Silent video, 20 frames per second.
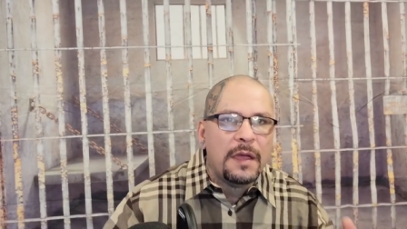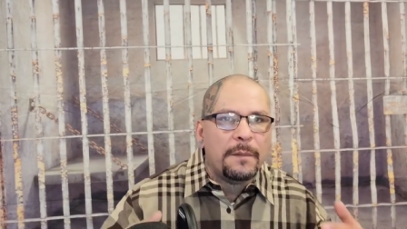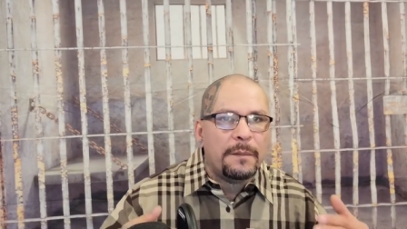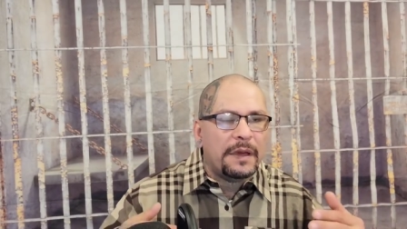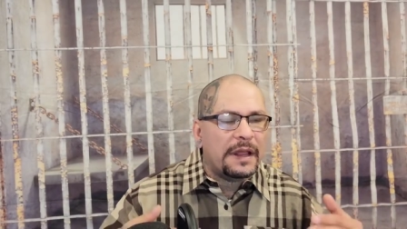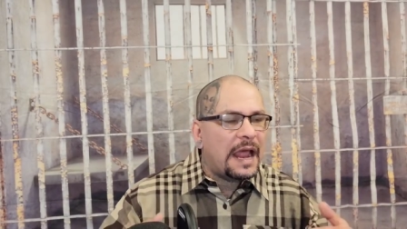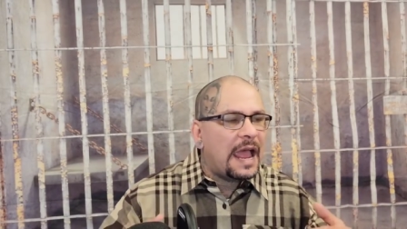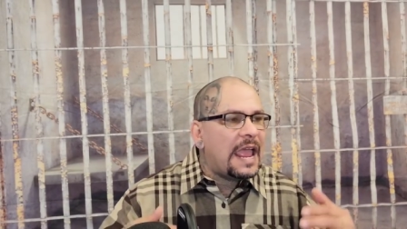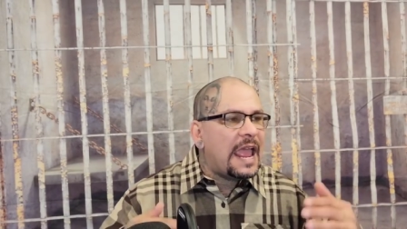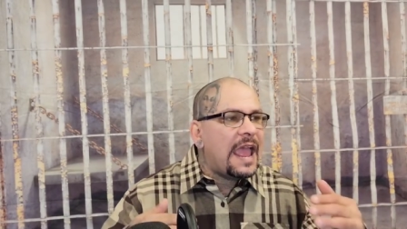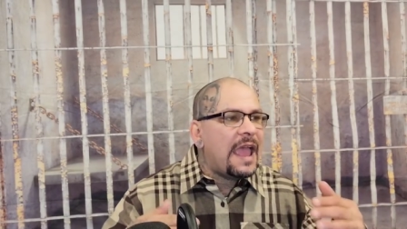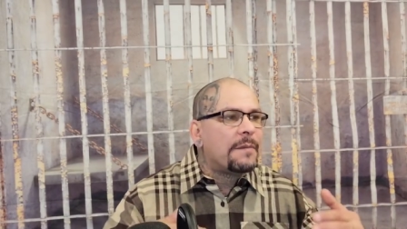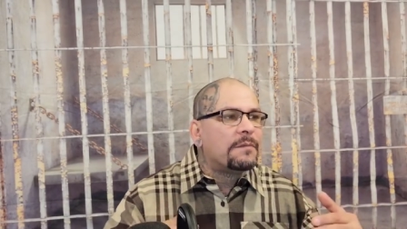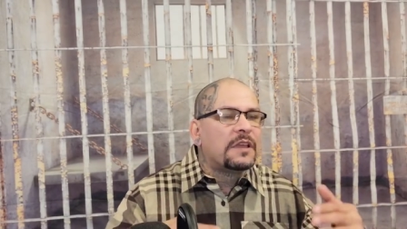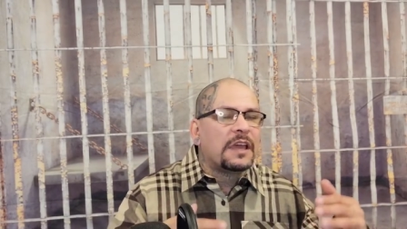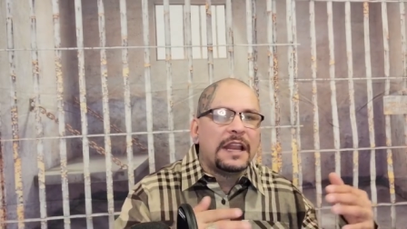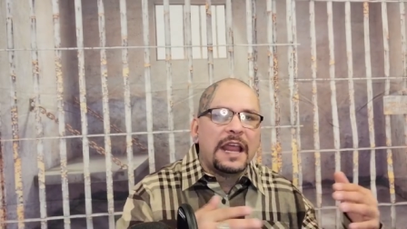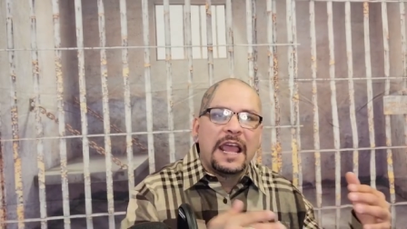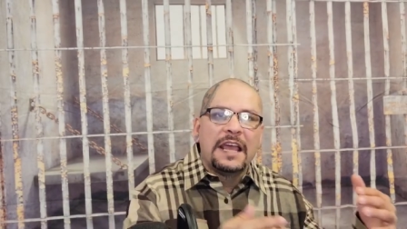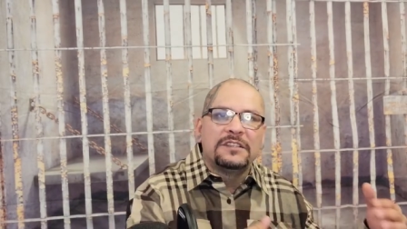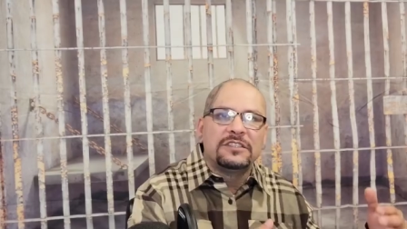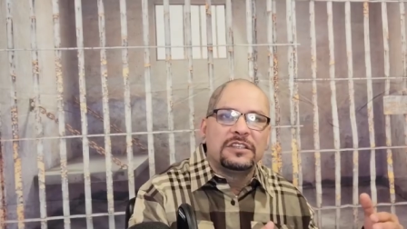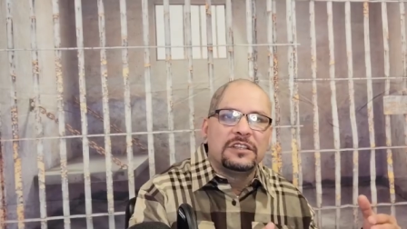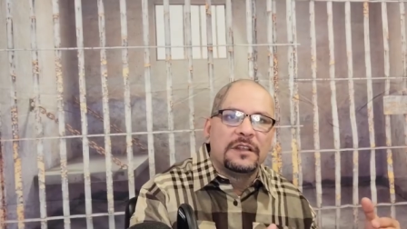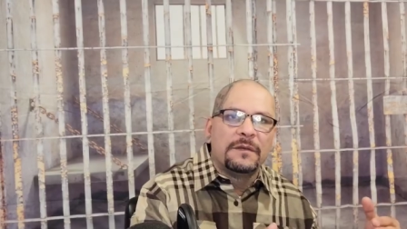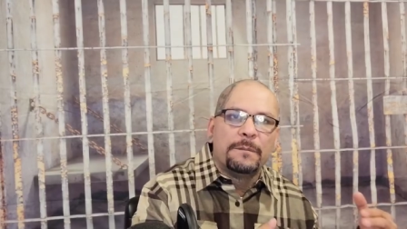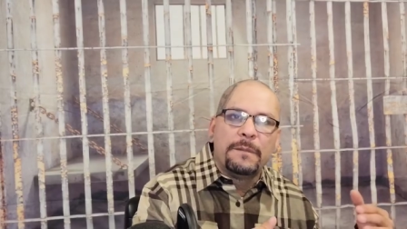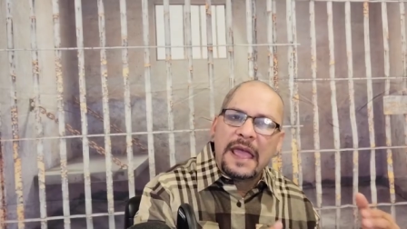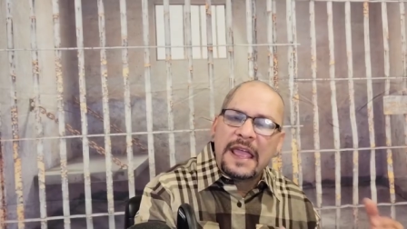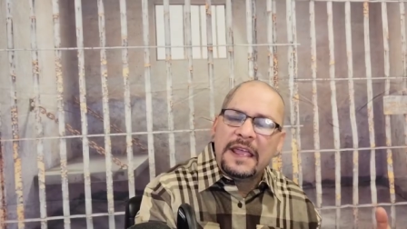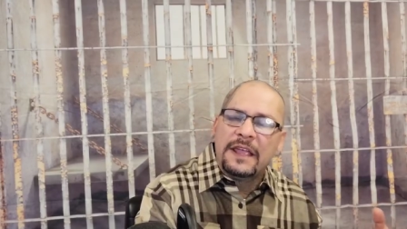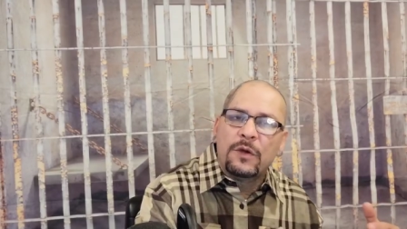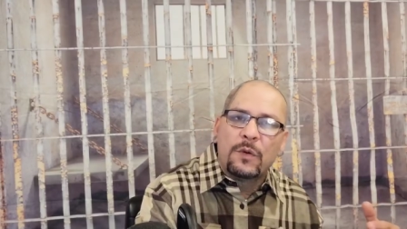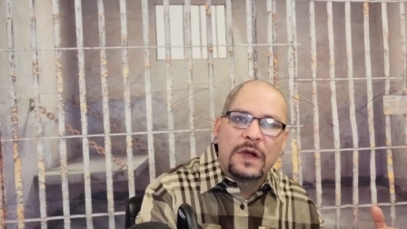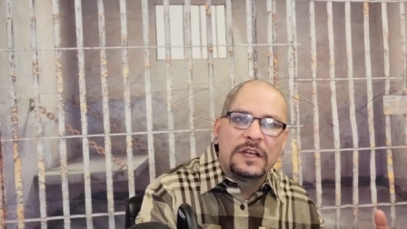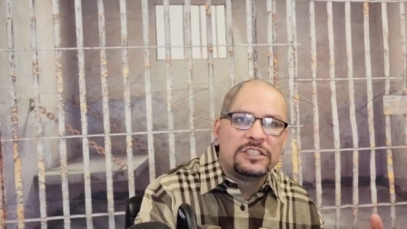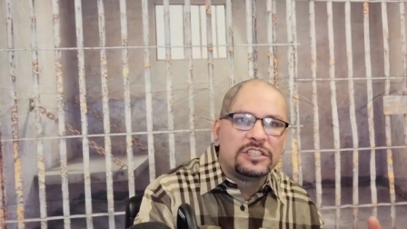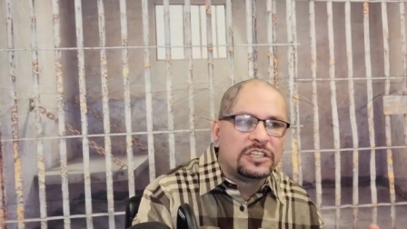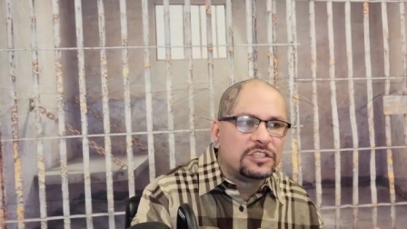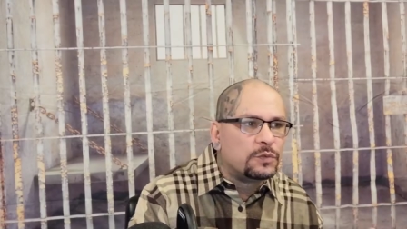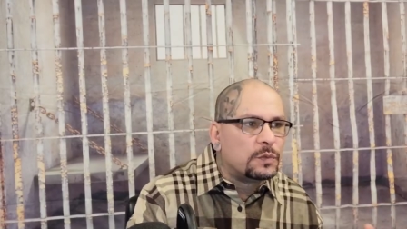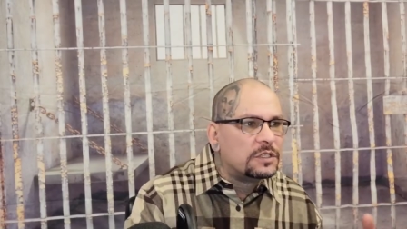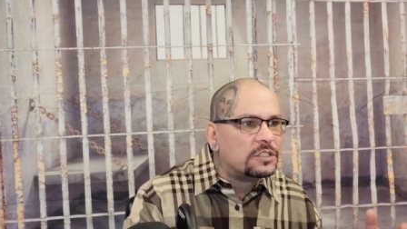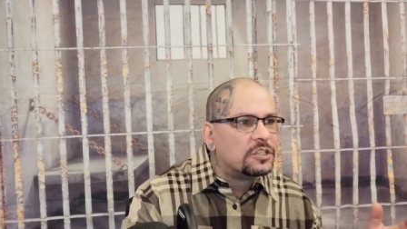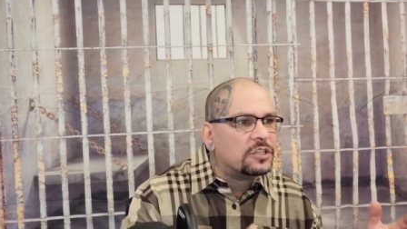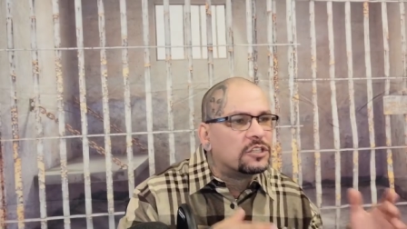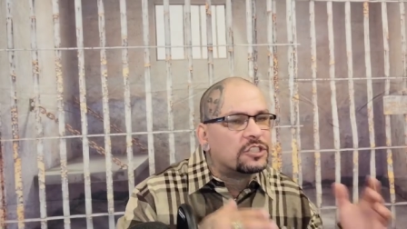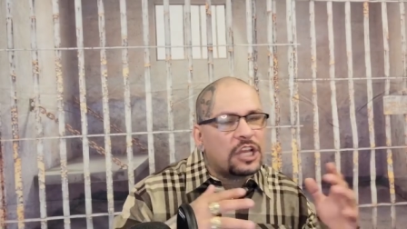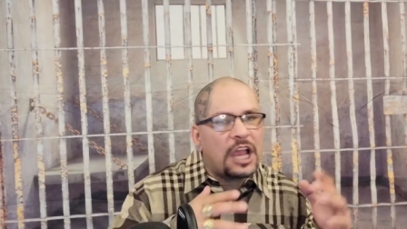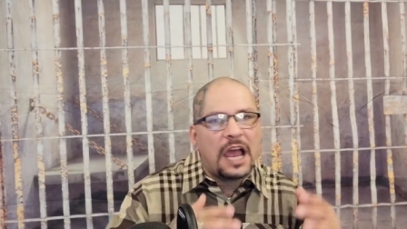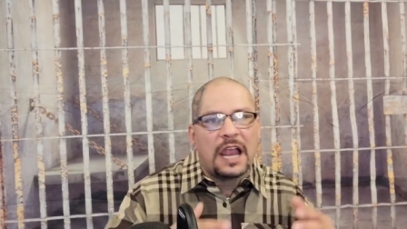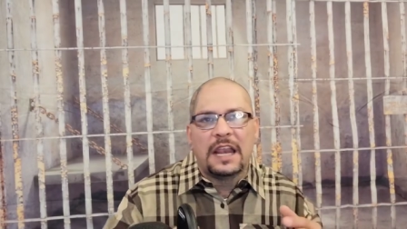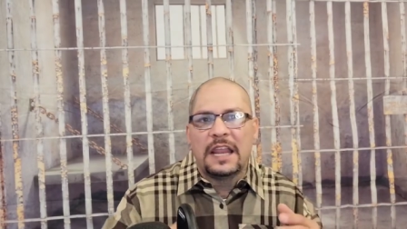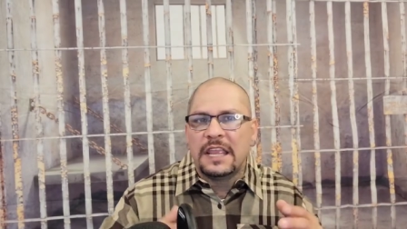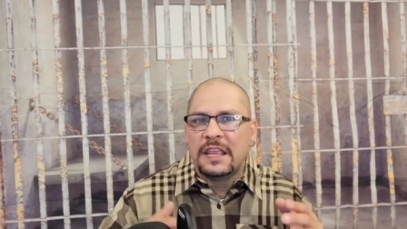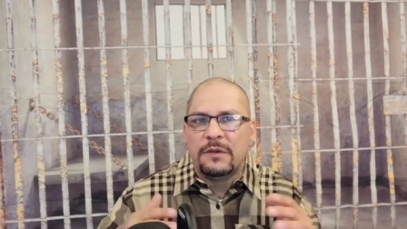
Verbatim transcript: but I am going to answer the main questions, which are Charlie.